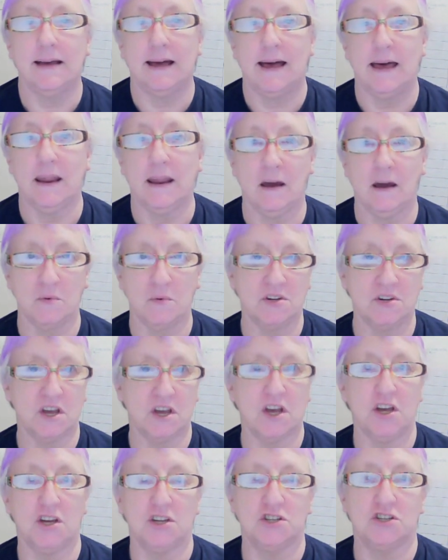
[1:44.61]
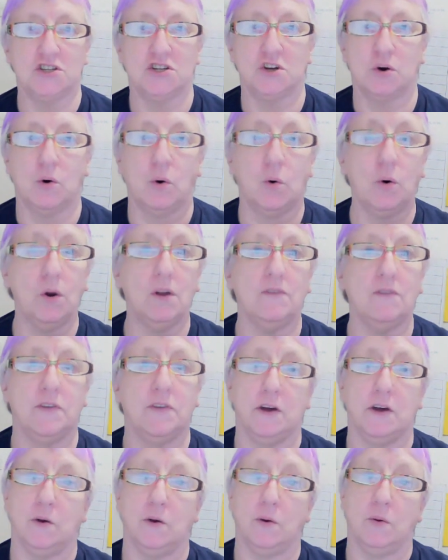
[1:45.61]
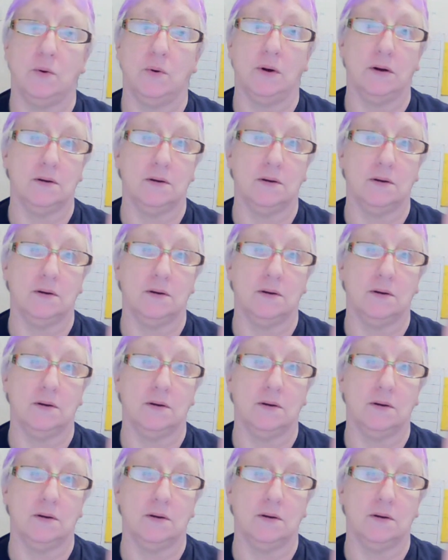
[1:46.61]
And I would urge all of you